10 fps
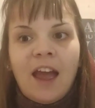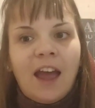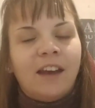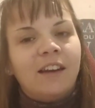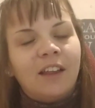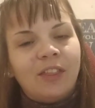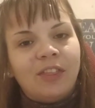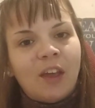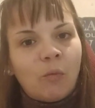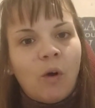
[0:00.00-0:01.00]
And
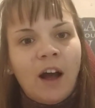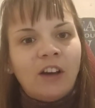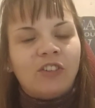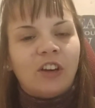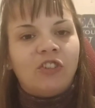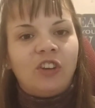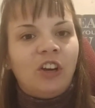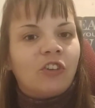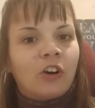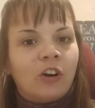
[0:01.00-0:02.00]
they watched as
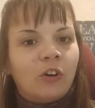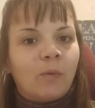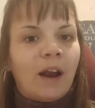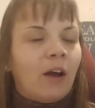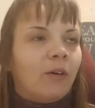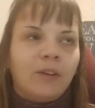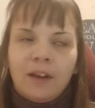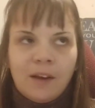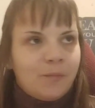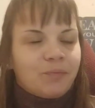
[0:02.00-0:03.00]
she turned around,
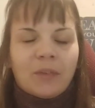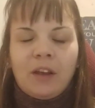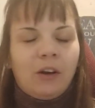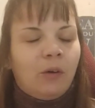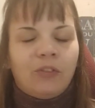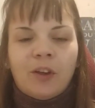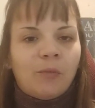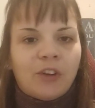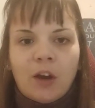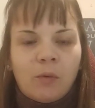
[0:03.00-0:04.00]

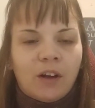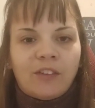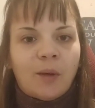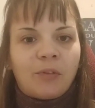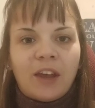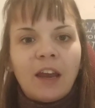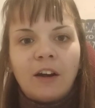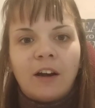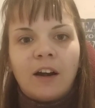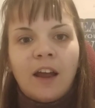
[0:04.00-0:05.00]
some sidewalk steps
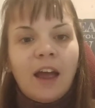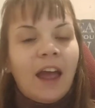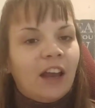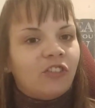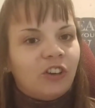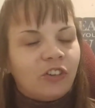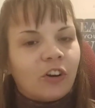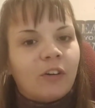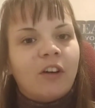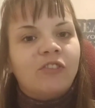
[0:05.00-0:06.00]
later, and she
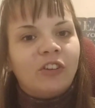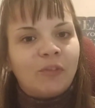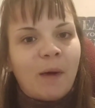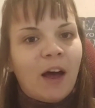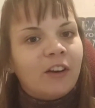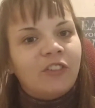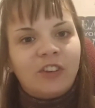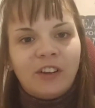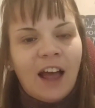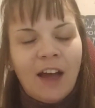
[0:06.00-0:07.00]
turned around, she smiled, and
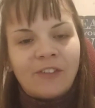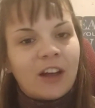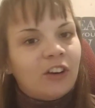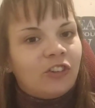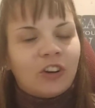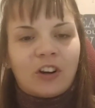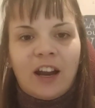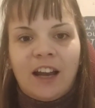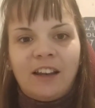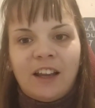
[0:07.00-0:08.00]
she laughed, kind of shook her
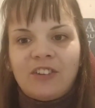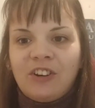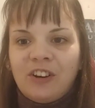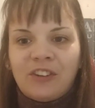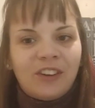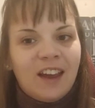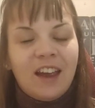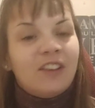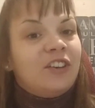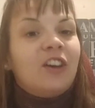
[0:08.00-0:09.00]
head like she just
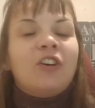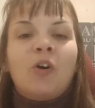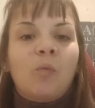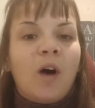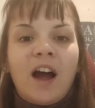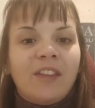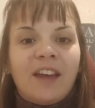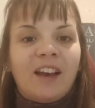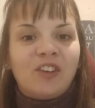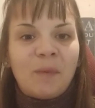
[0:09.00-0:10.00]
didn't know why
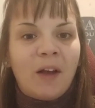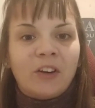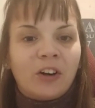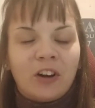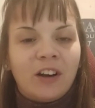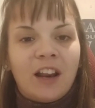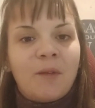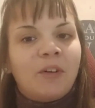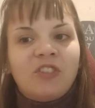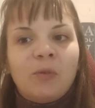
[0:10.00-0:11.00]
they had smiled at her
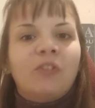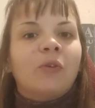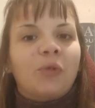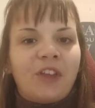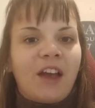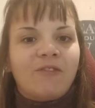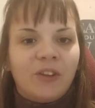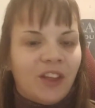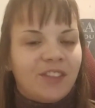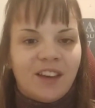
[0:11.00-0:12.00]
today, but she was so
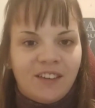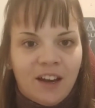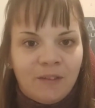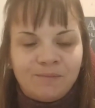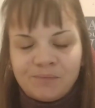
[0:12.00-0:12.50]
thankful that they did.